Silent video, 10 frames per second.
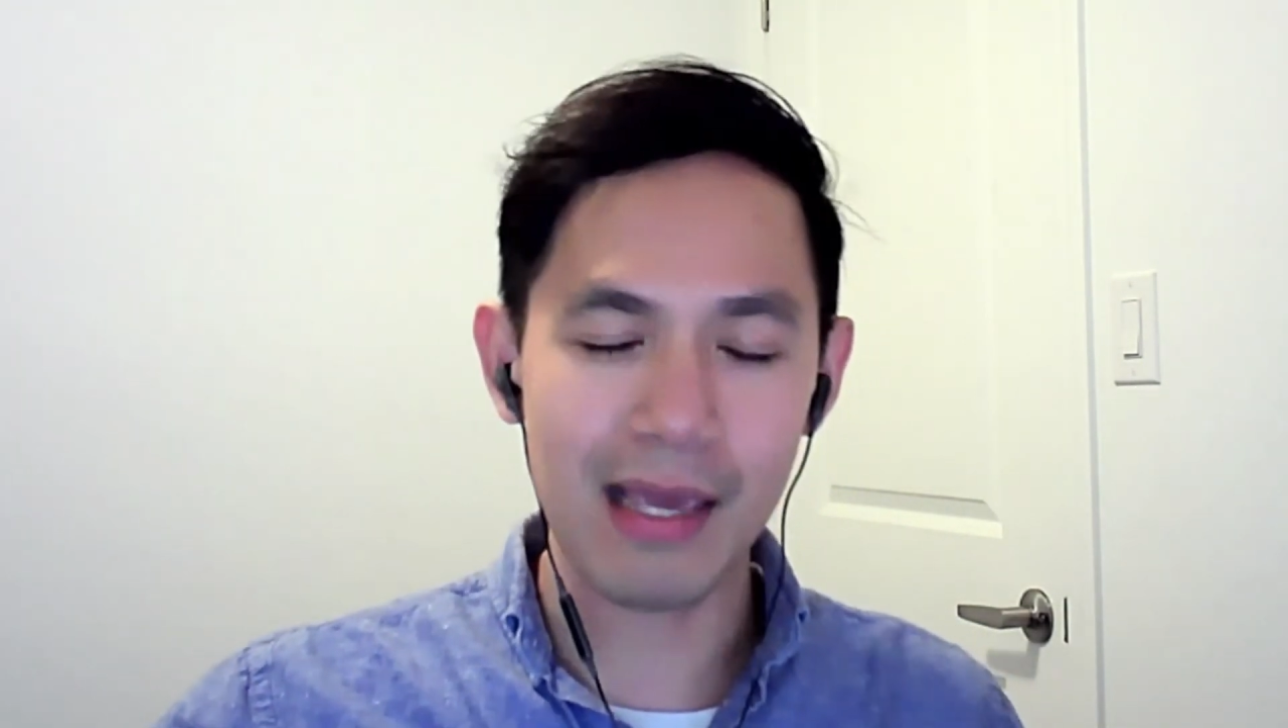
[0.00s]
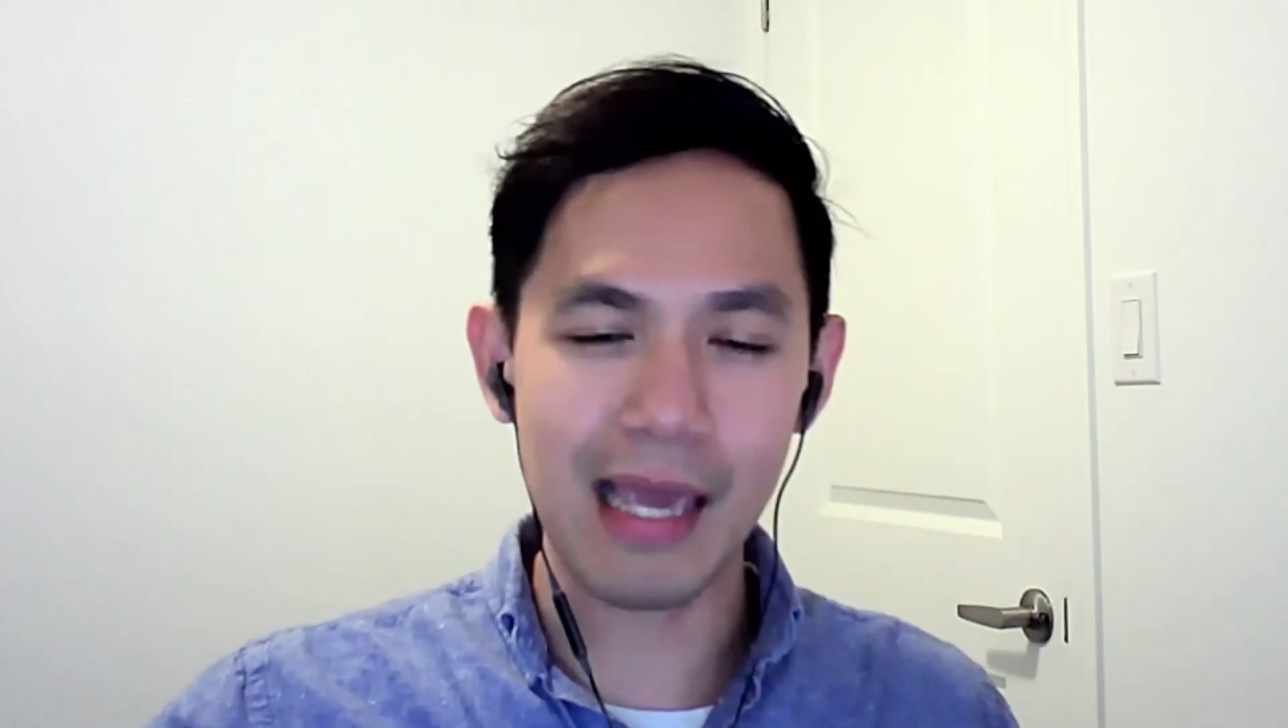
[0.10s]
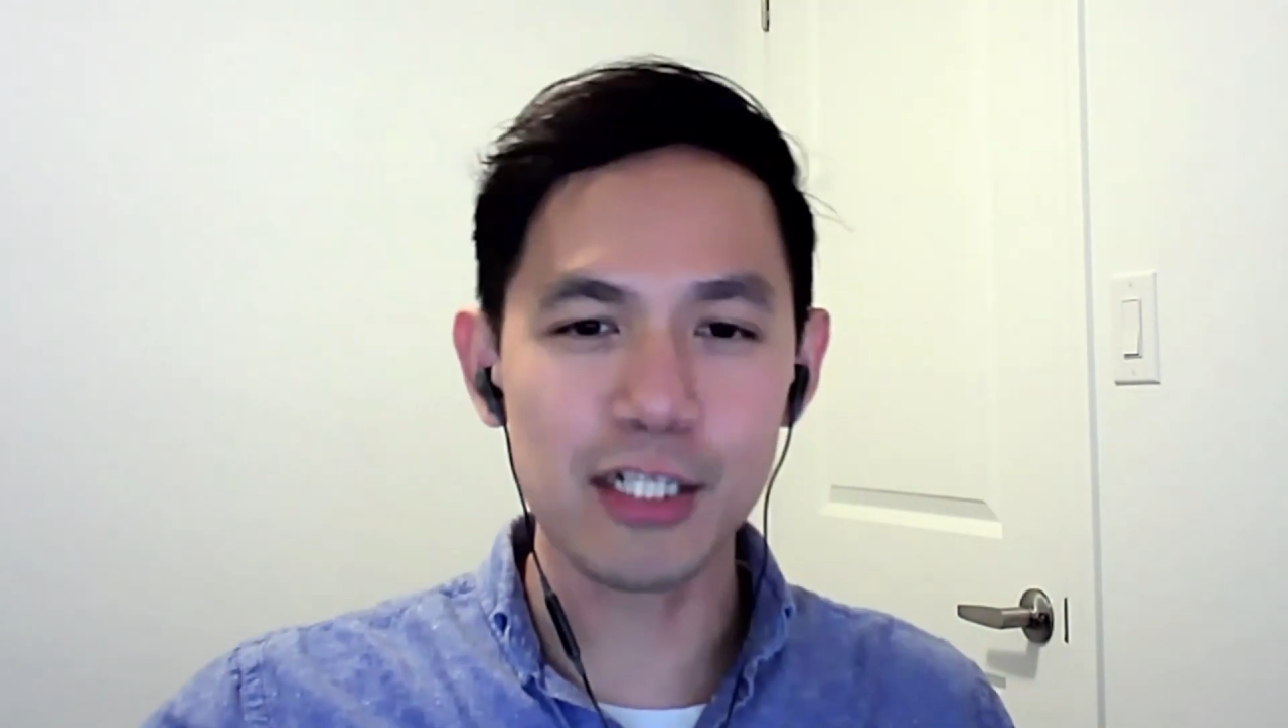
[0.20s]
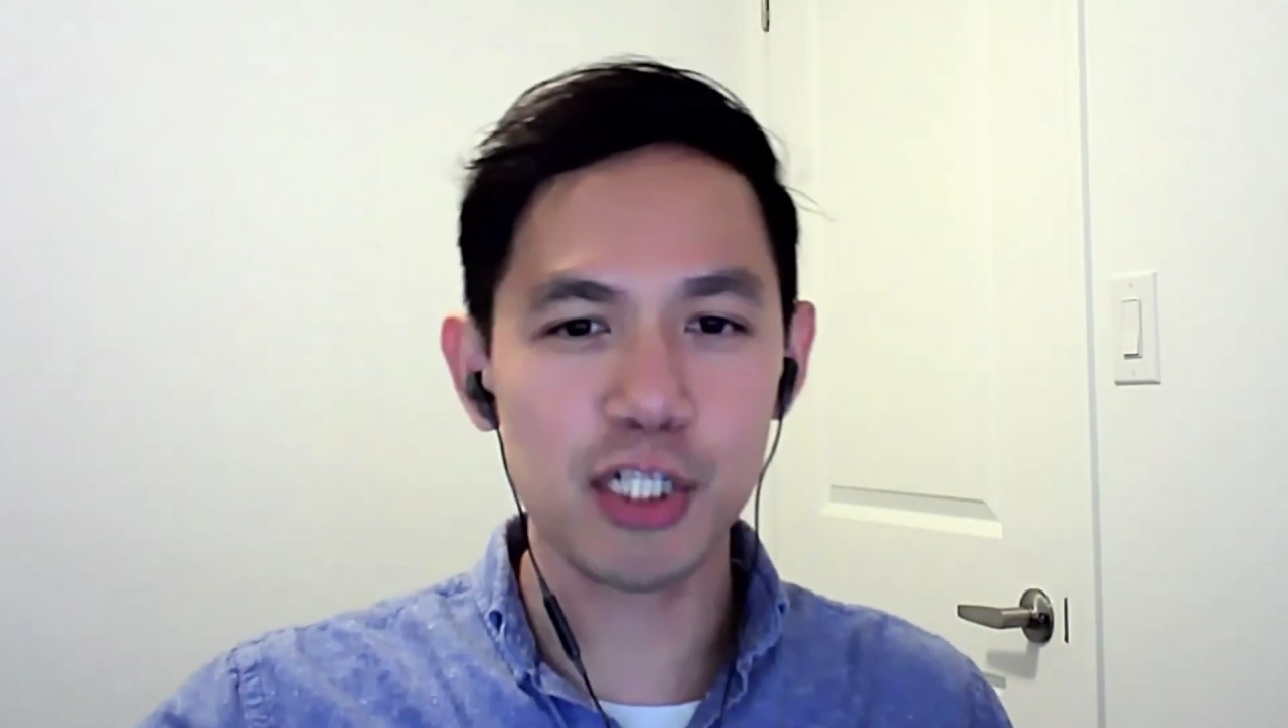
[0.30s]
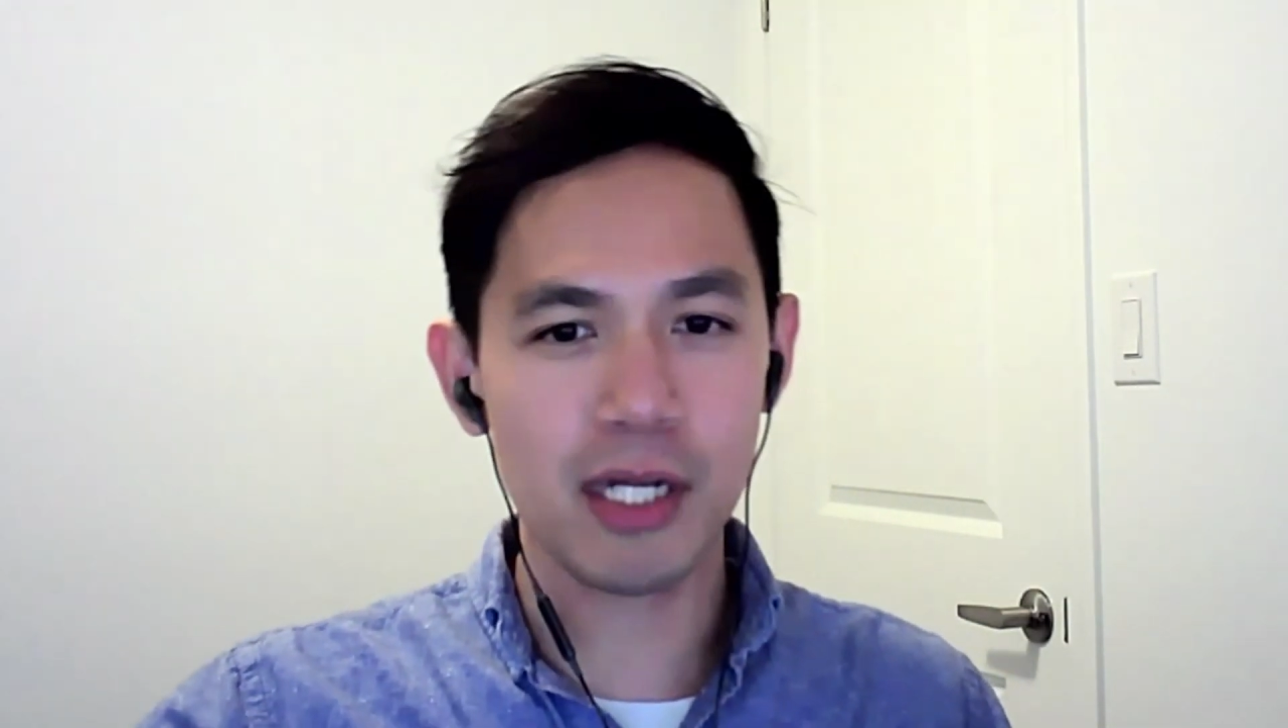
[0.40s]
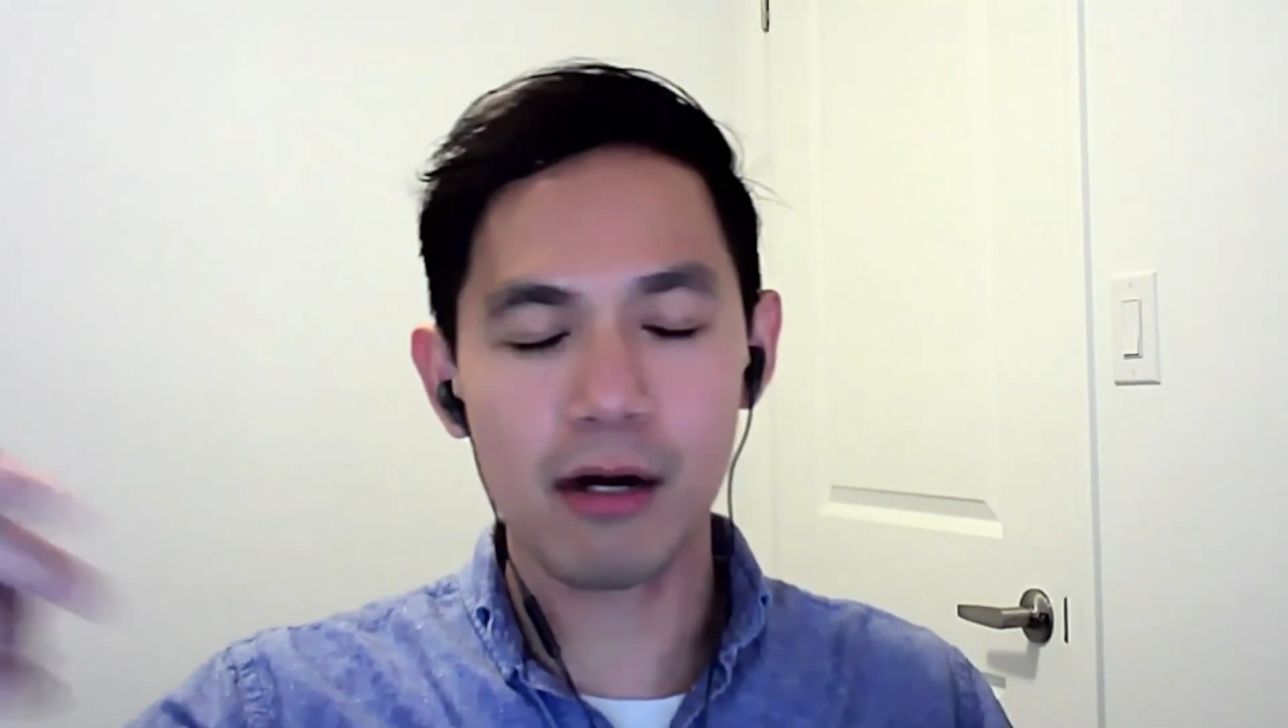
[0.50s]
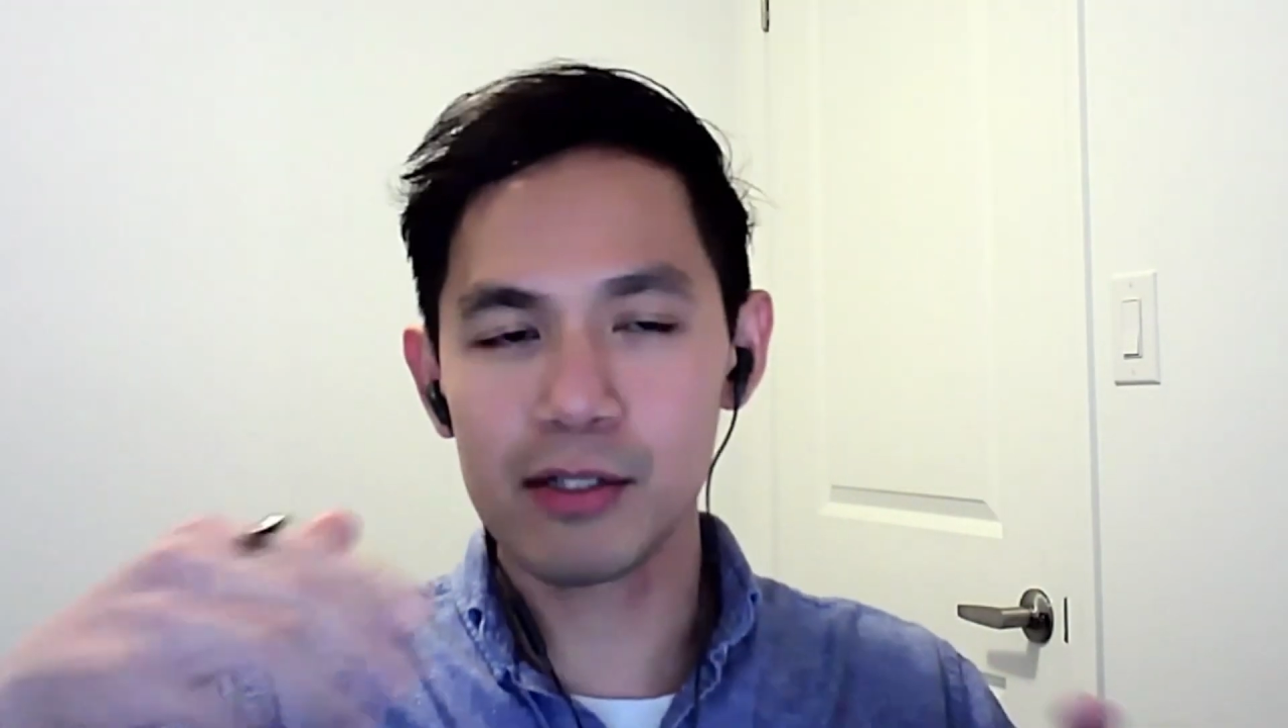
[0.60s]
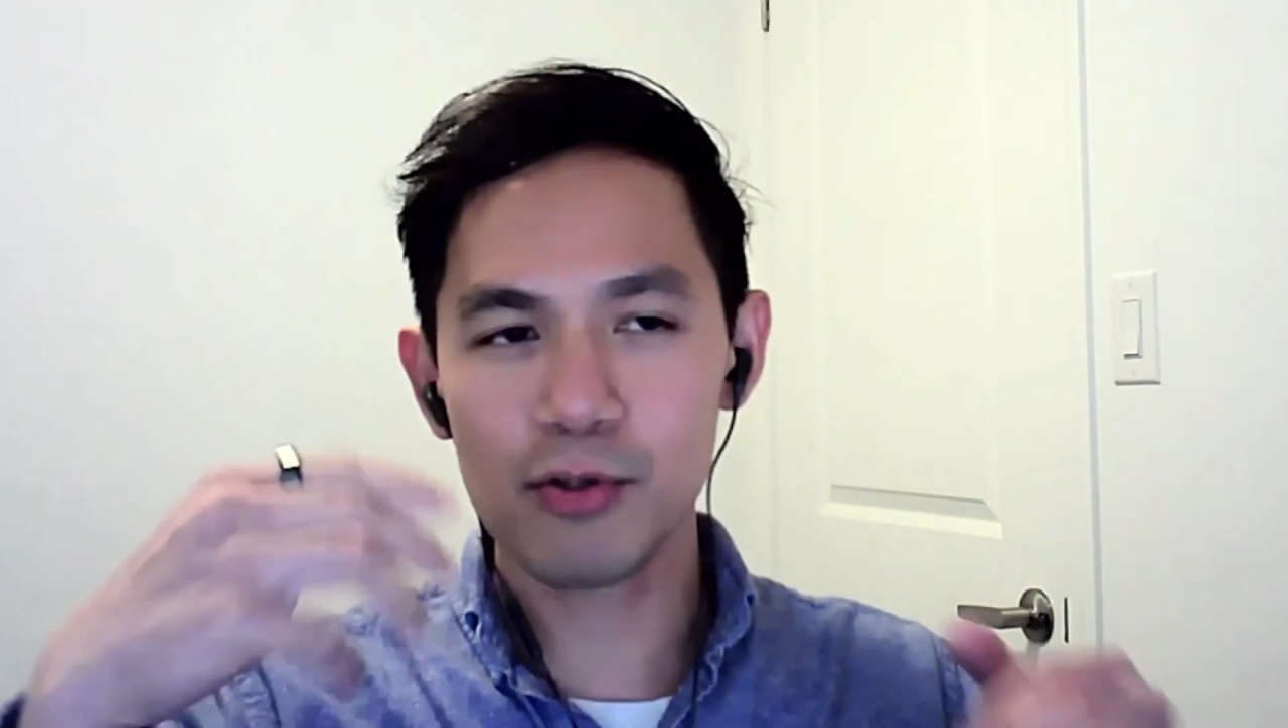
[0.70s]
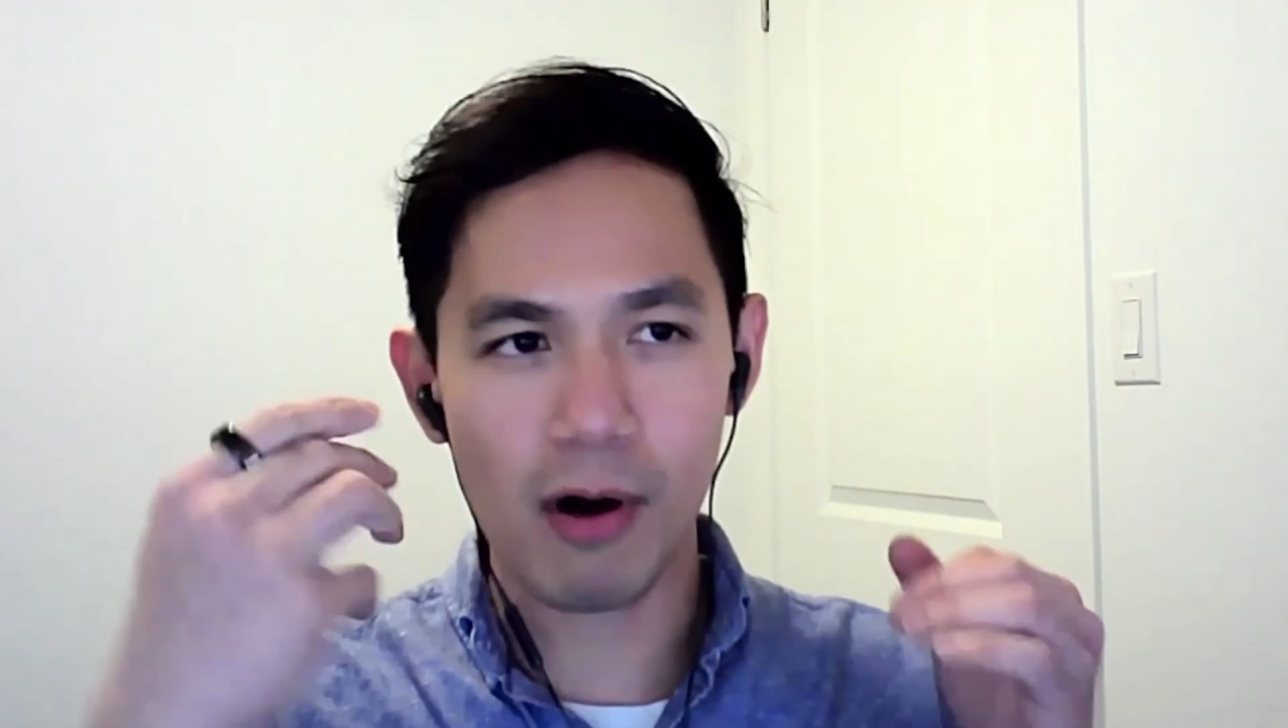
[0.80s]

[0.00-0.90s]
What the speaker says: engineer into